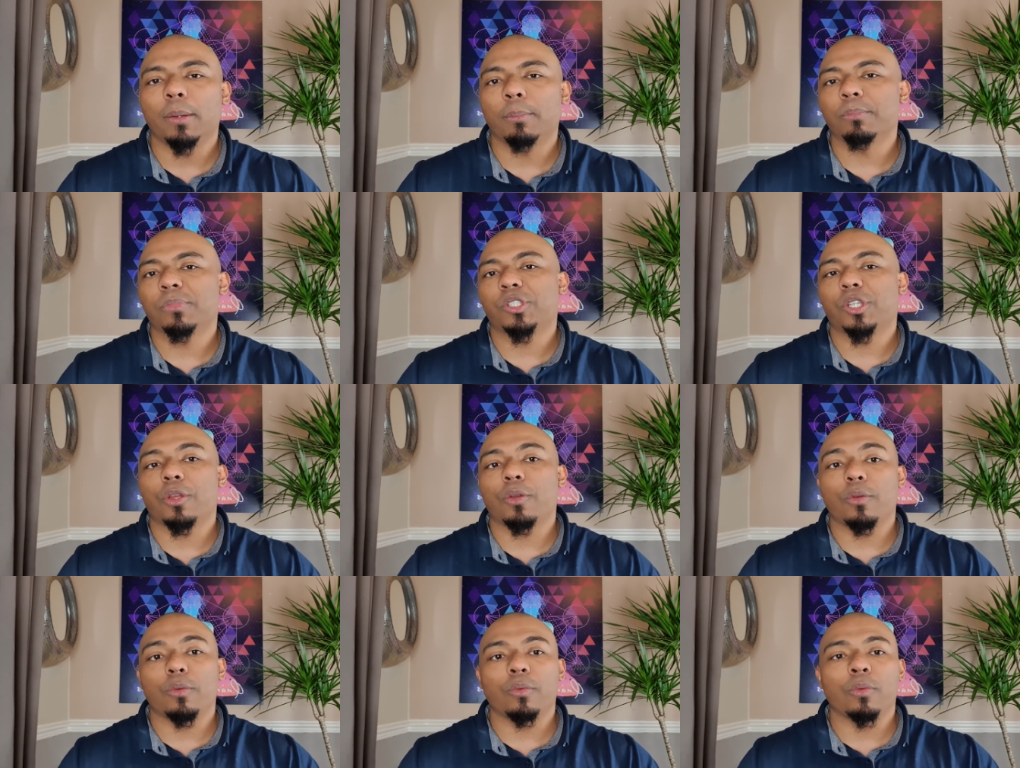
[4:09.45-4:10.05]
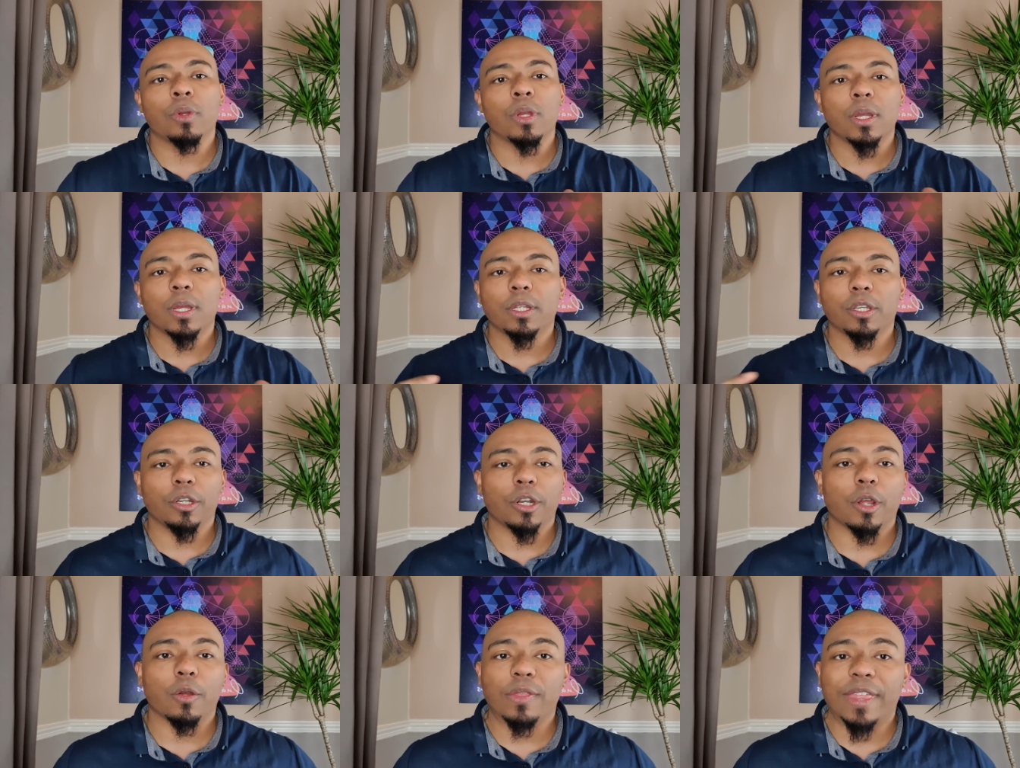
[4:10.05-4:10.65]
So
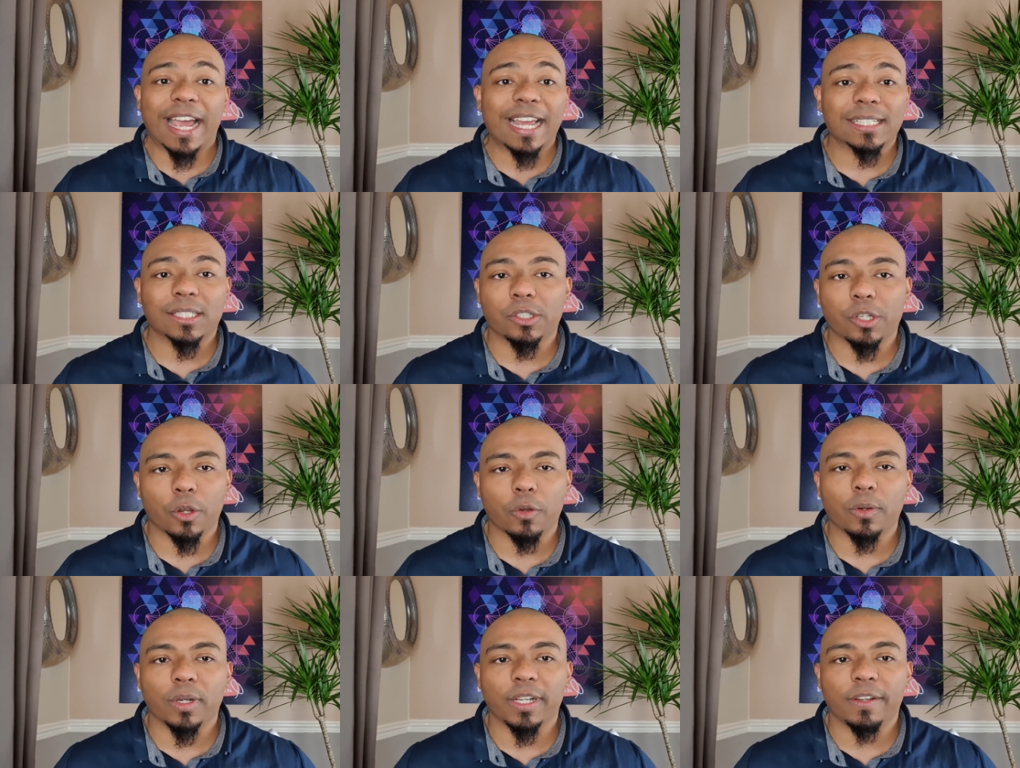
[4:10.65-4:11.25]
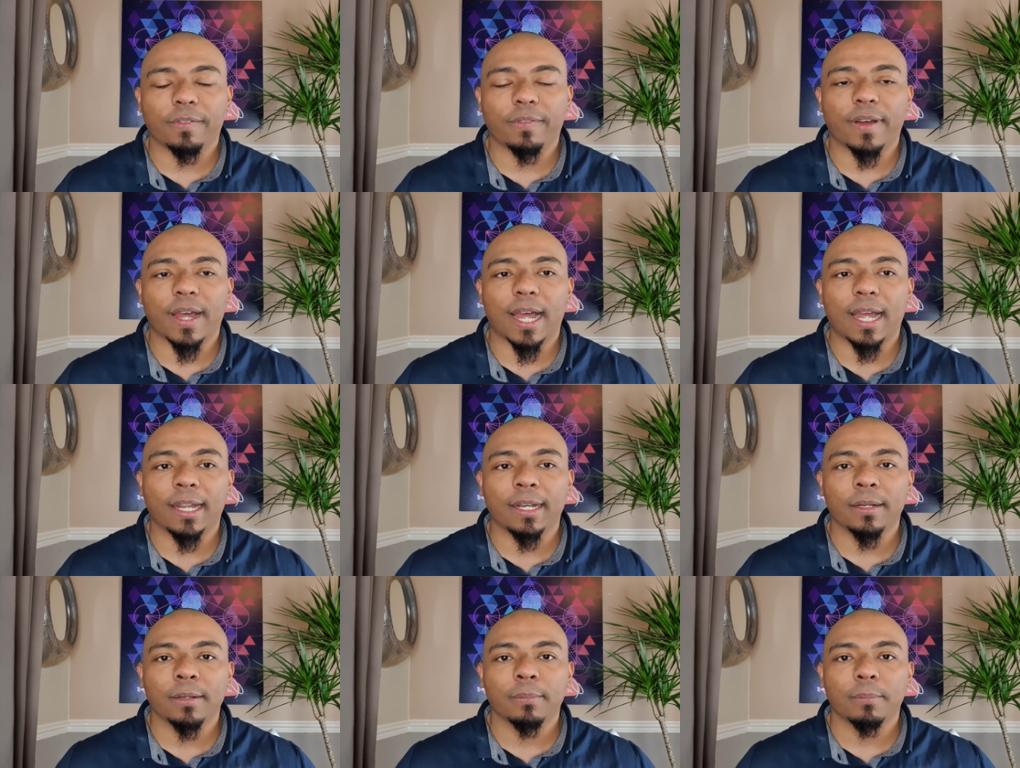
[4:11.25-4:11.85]
that's totally
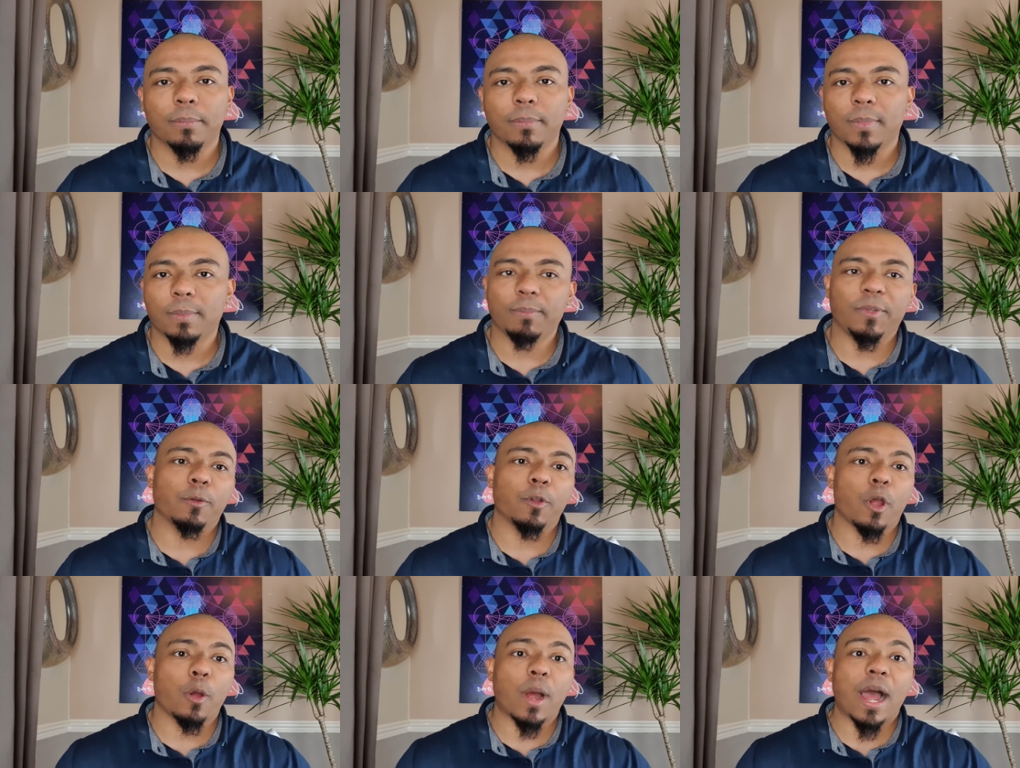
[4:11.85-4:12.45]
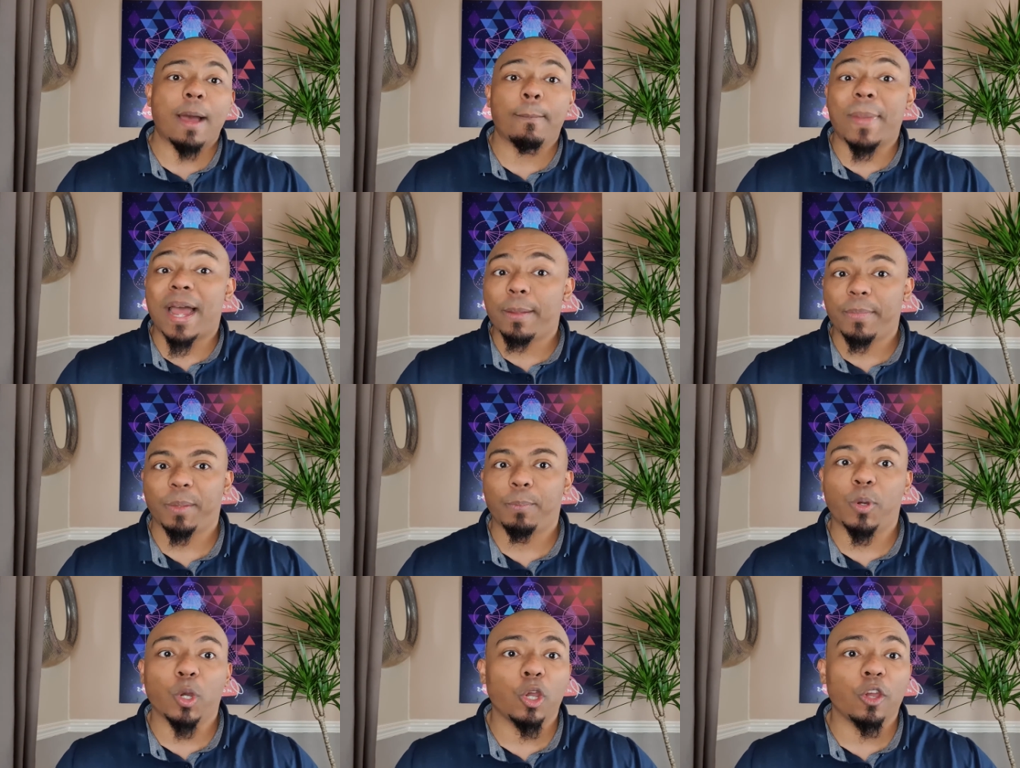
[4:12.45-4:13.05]
fine. I might
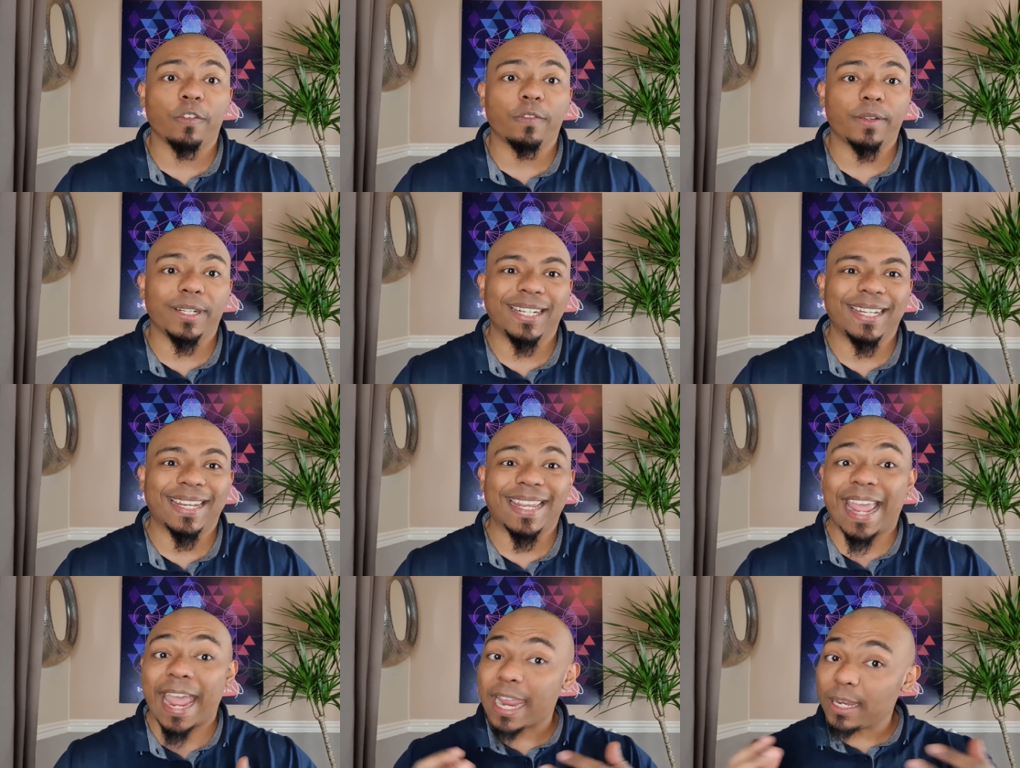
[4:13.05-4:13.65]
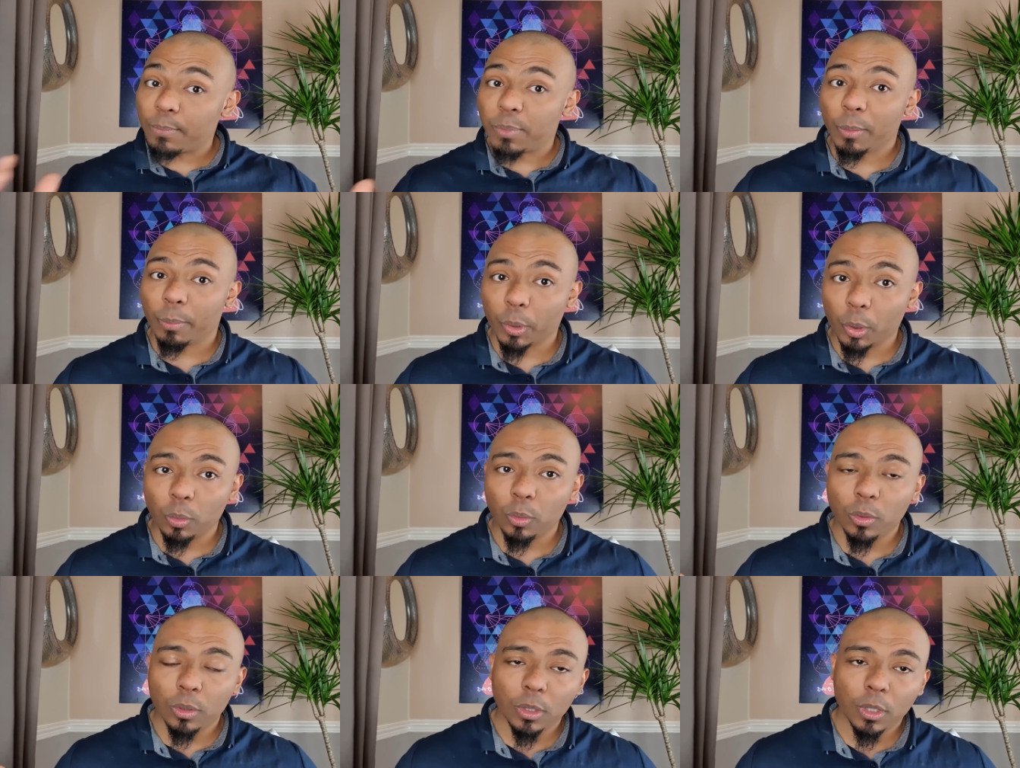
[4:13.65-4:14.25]
be perfectly capable